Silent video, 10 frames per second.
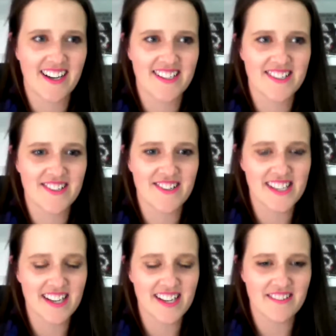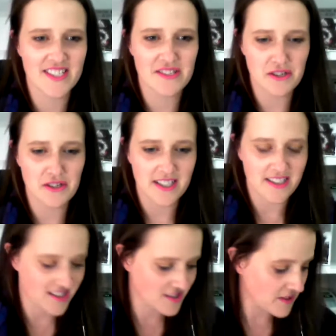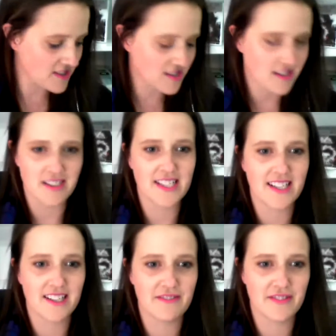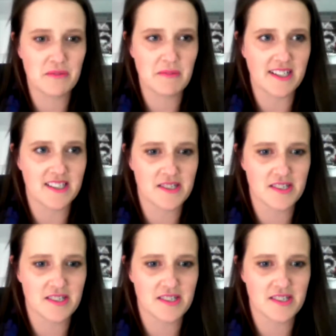to those that have just joined us. We are starting in a few minutes,